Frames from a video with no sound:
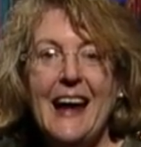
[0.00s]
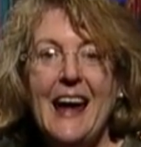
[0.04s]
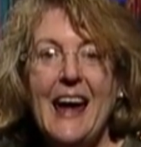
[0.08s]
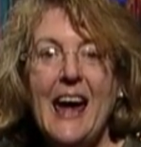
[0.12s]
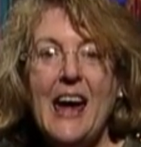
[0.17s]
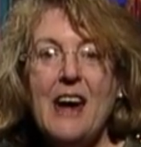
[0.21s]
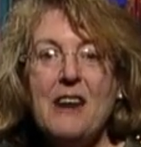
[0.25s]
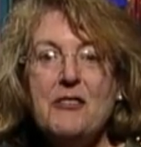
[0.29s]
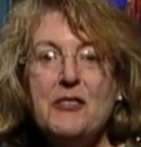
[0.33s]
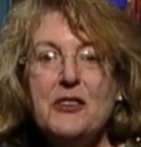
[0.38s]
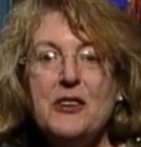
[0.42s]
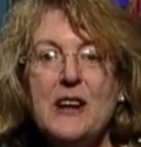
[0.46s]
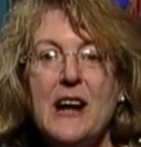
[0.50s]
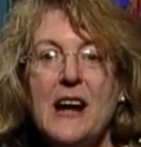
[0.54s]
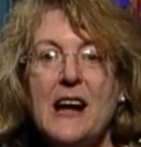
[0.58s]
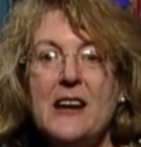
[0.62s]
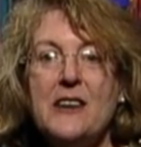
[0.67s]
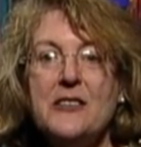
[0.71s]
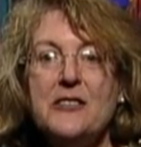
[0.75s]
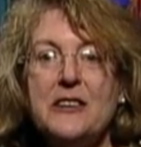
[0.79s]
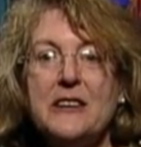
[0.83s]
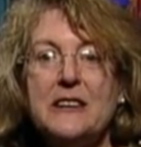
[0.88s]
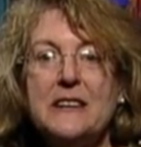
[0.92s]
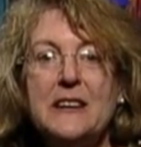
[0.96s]
After
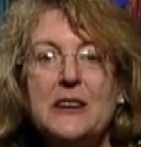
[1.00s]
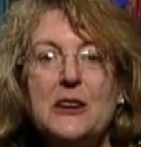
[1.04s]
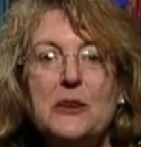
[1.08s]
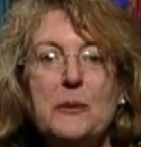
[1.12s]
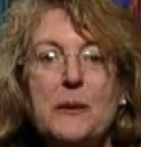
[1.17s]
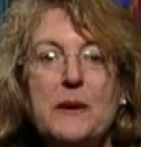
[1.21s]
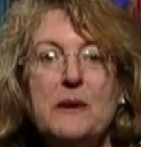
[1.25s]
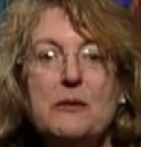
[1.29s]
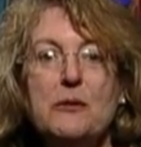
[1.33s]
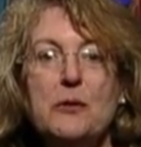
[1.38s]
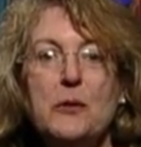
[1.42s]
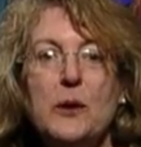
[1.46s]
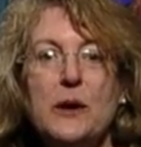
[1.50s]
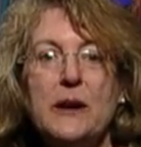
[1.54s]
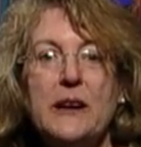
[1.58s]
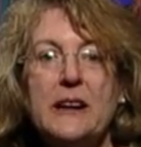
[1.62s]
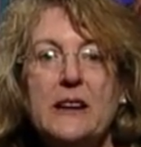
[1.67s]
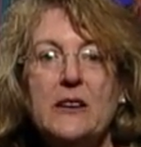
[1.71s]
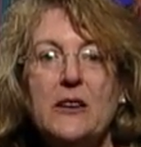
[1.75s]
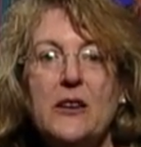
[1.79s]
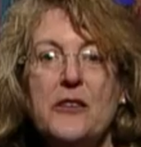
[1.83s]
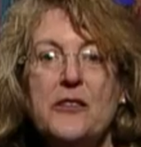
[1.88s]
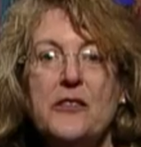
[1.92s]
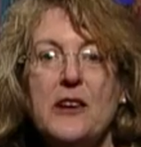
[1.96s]
college and a little bit of work in
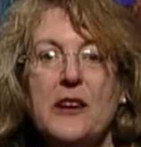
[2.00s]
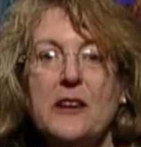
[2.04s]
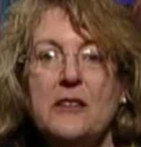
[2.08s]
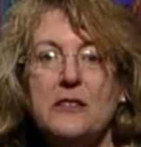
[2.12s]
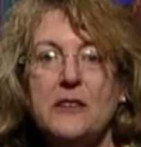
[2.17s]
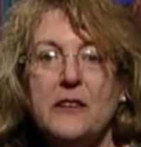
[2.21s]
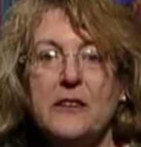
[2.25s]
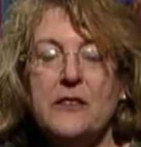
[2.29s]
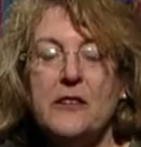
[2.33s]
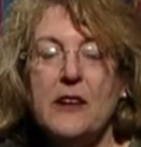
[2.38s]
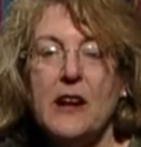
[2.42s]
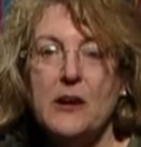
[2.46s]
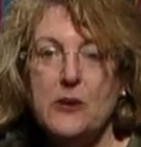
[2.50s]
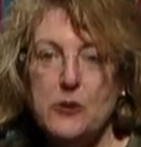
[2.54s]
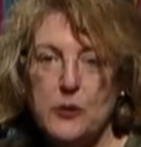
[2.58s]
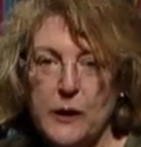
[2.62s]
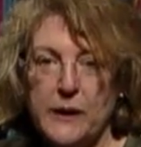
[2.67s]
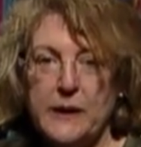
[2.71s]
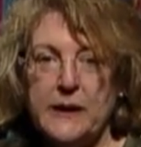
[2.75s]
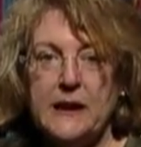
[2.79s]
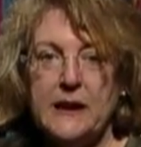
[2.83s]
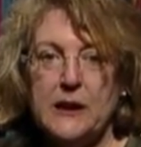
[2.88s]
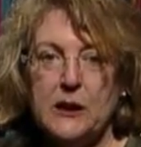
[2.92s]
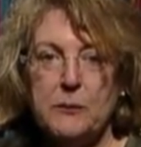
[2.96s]
Los Angeles, I
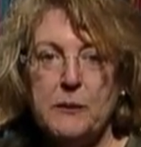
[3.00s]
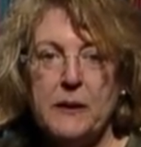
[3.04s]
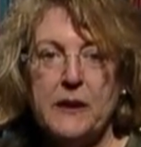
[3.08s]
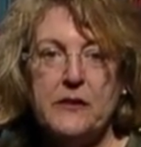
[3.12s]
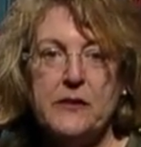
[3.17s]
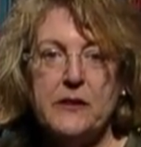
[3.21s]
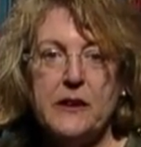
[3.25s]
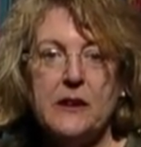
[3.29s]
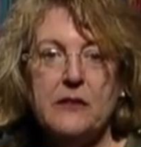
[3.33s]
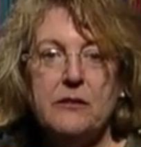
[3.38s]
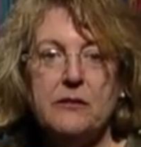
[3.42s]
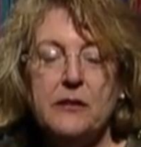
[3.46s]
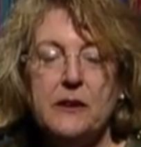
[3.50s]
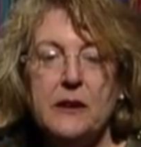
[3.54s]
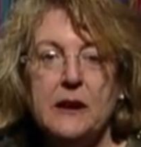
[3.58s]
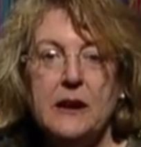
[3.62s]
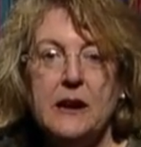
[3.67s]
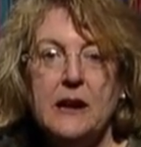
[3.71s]
tried to kill myself.